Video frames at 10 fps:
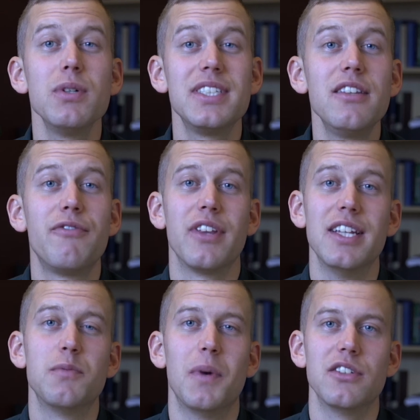was it for
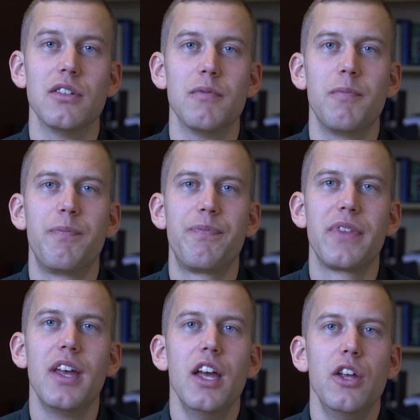this module.
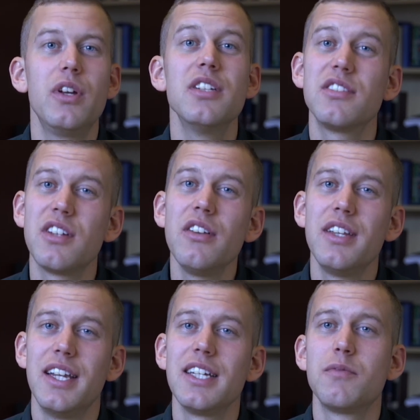You can start
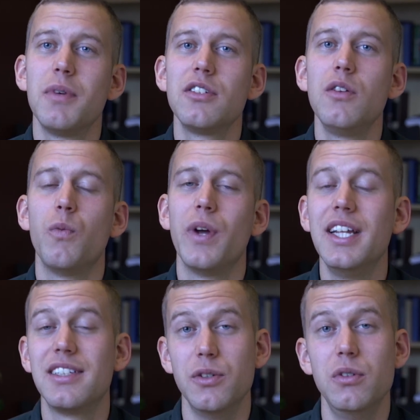the next module when
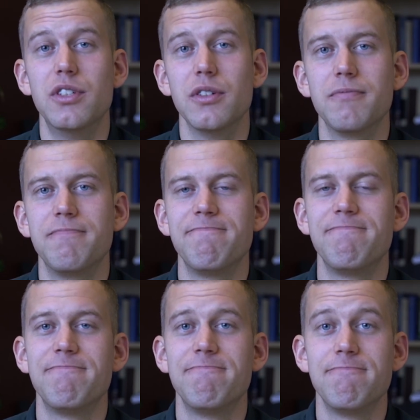it suits you.
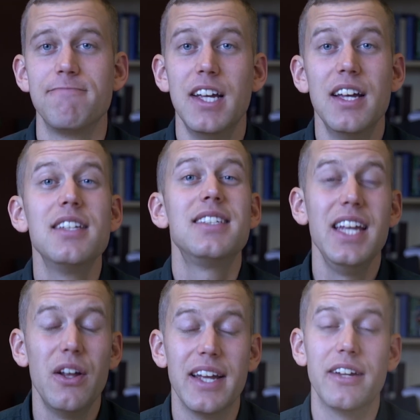See
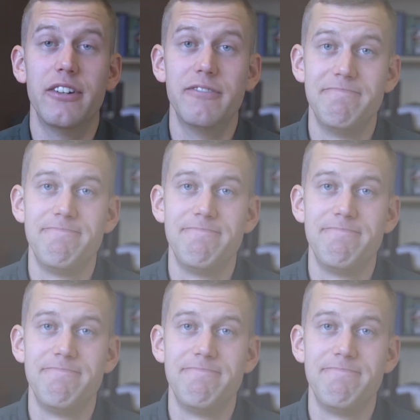you later.